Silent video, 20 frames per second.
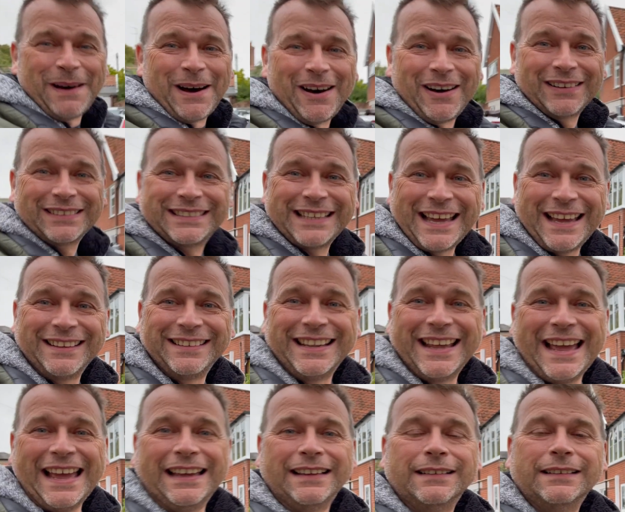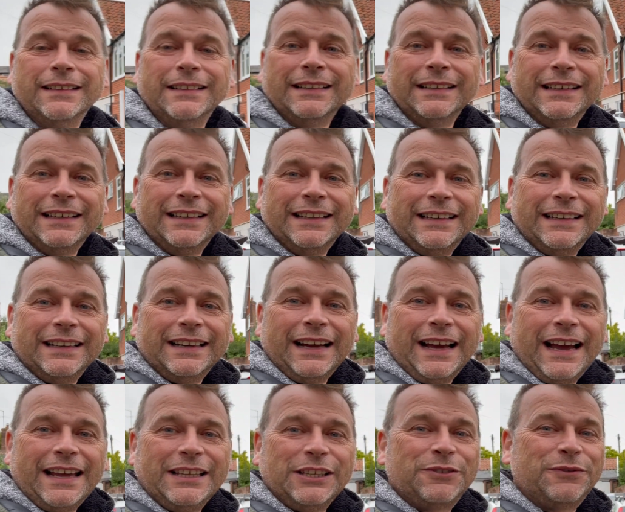parked down there.
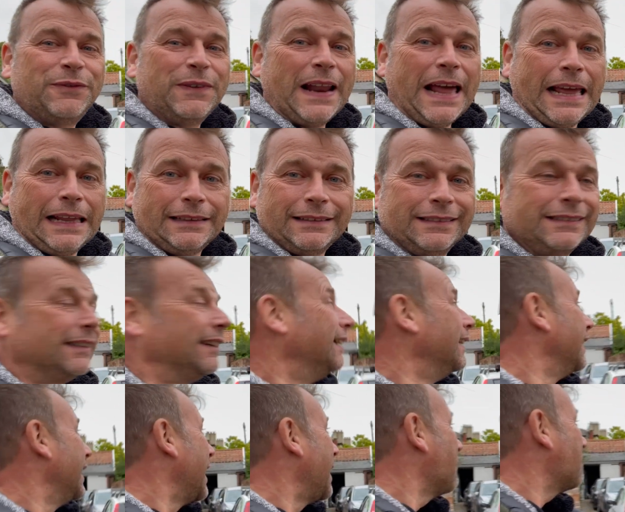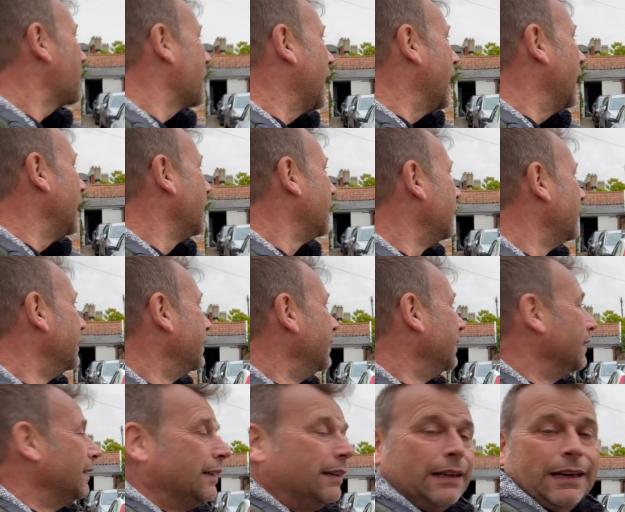And his flat up there,
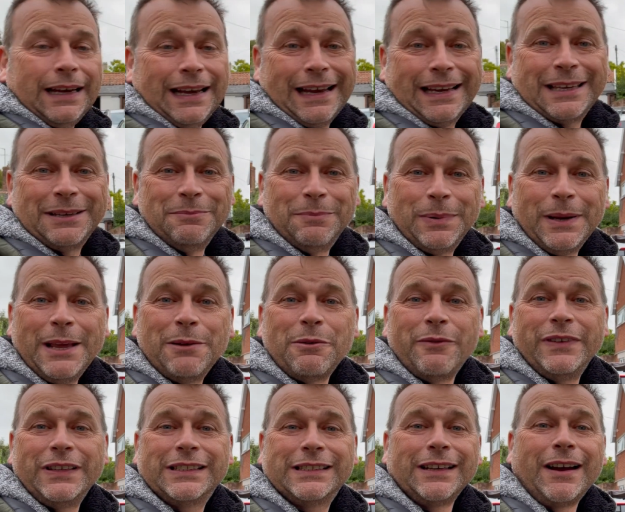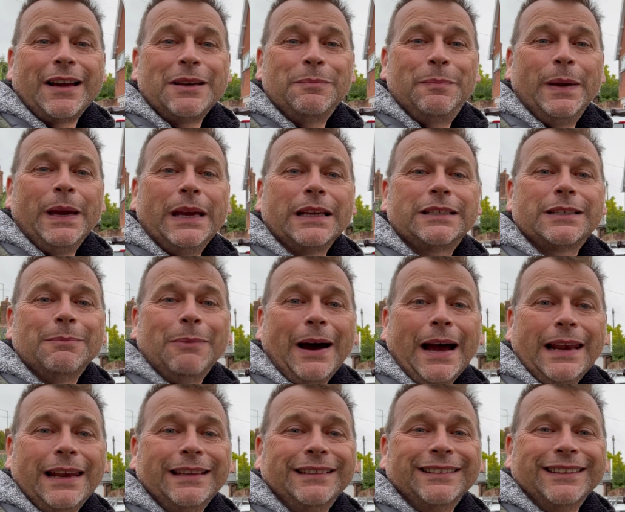complete with his signed picture by
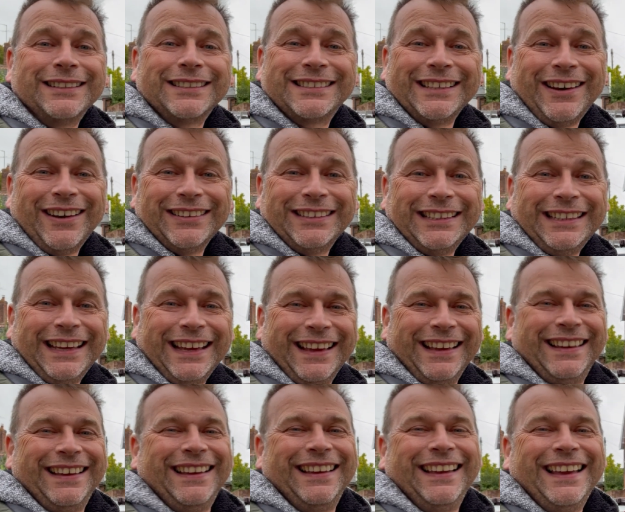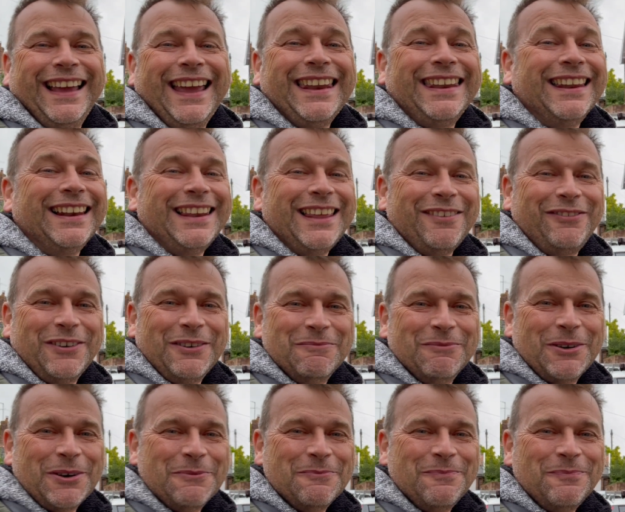Linda Lissardi in the living
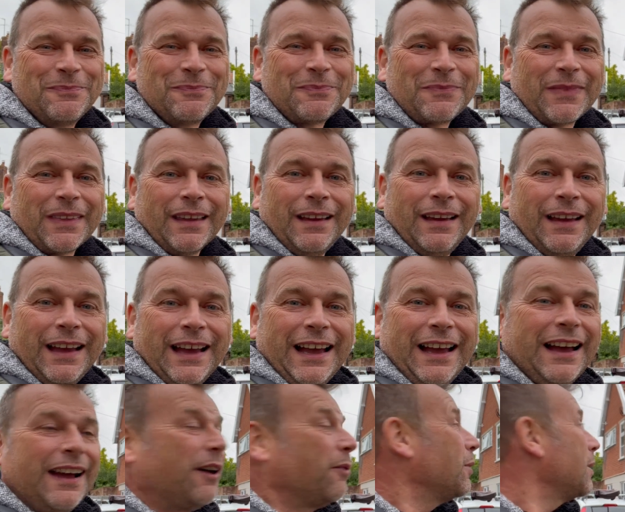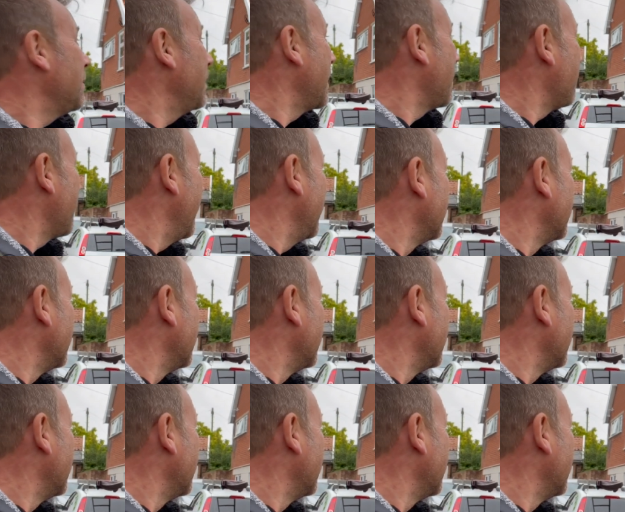room, would have been up there.